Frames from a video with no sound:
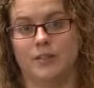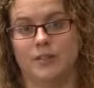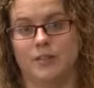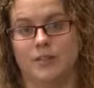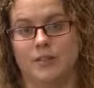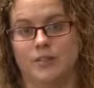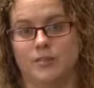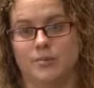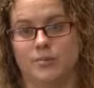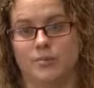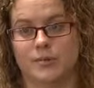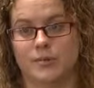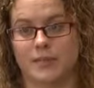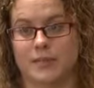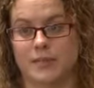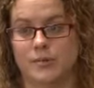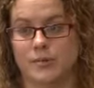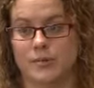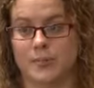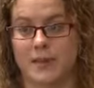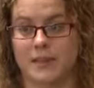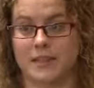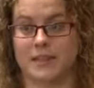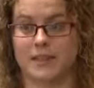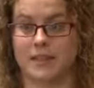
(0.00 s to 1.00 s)
to use
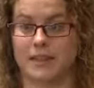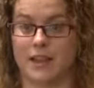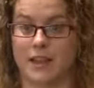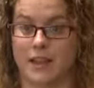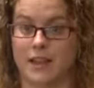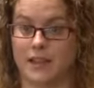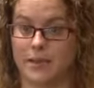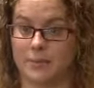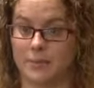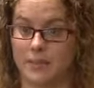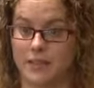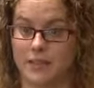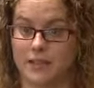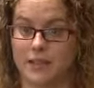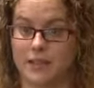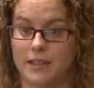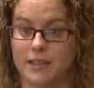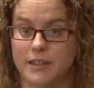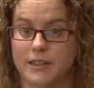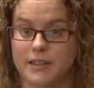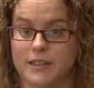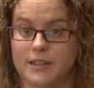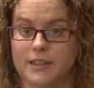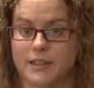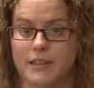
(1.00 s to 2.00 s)
results-based
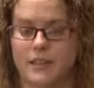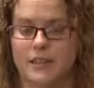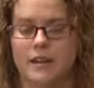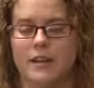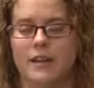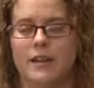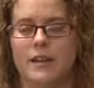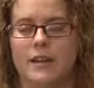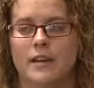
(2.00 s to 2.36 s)
accountability as the